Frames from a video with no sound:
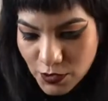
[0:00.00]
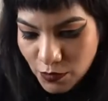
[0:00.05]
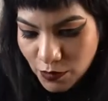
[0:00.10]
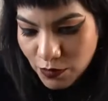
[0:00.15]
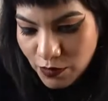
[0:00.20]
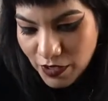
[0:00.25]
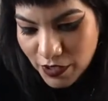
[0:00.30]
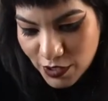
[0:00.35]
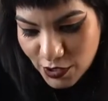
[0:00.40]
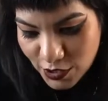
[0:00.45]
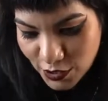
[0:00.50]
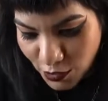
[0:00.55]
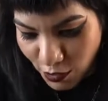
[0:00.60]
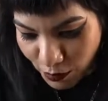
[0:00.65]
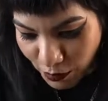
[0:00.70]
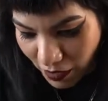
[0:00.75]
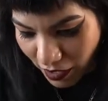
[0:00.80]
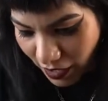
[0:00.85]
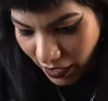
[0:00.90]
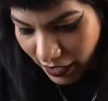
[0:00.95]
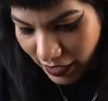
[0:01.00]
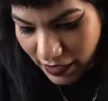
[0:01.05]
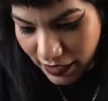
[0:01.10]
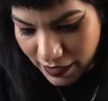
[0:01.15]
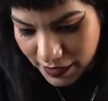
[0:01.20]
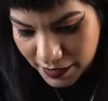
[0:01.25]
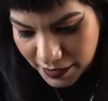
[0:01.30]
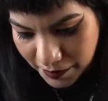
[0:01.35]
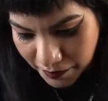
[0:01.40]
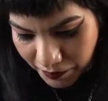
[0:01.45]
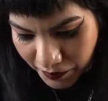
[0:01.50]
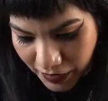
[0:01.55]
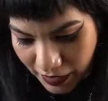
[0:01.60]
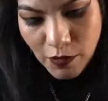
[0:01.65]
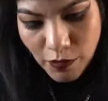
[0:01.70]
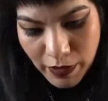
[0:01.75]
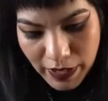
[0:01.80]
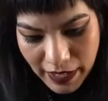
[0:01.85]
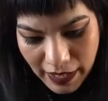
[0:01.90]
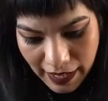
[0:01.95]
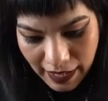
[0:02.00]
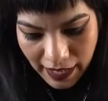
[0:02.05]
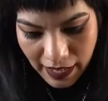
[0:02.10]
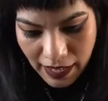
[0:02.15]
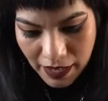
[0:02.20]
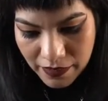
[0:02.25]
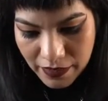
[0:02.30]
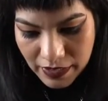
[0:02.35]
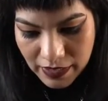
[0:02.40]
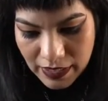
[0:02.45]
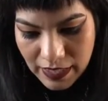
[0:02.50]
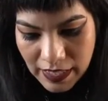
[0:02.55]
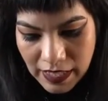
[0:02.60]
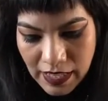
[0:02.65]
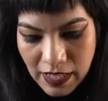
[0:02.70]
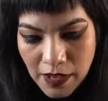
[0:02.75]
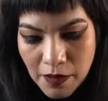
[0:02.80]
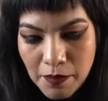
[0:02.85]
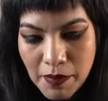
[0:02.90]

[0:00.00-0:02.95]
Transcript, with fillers: two functional pockets. We have the